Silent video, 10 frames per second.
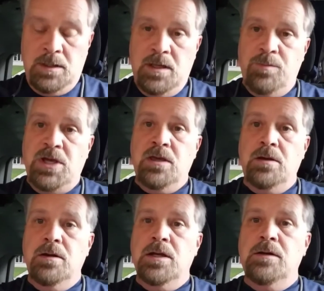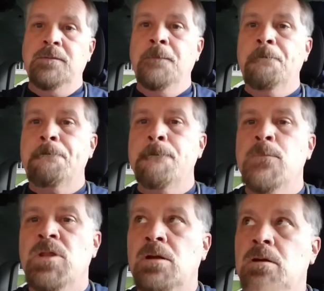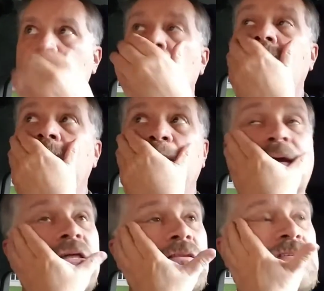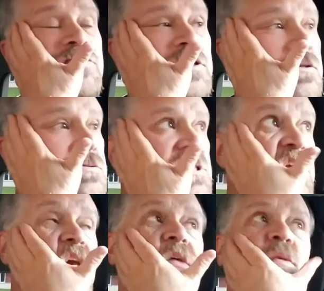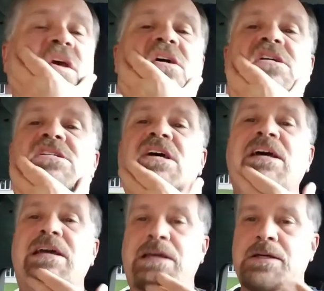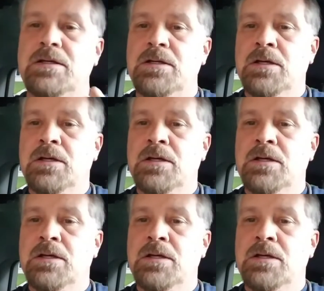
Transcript: Hey, Mike here again. Making this video today because I